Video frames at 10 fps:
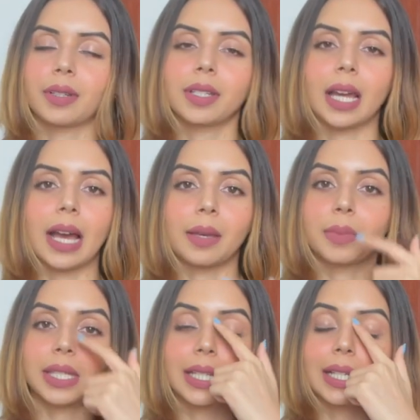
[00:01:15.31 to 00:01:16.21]
I
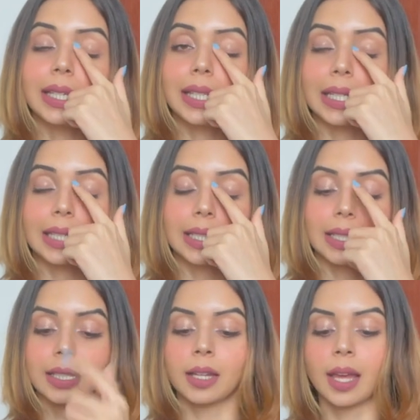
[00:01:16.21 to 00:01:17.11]
mistakenly deleted it,
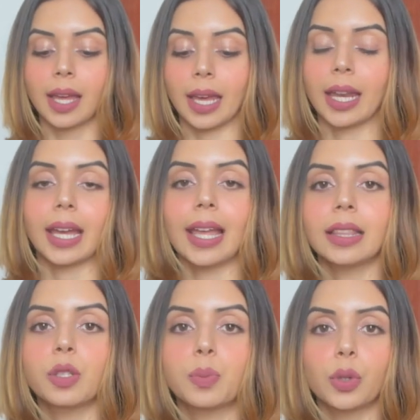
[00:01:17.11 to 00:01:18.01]
and I had this
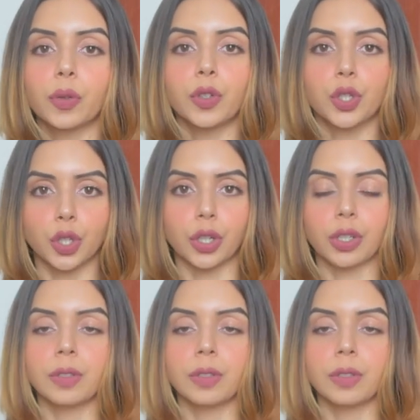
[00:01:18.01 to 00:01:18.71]
beautiful journal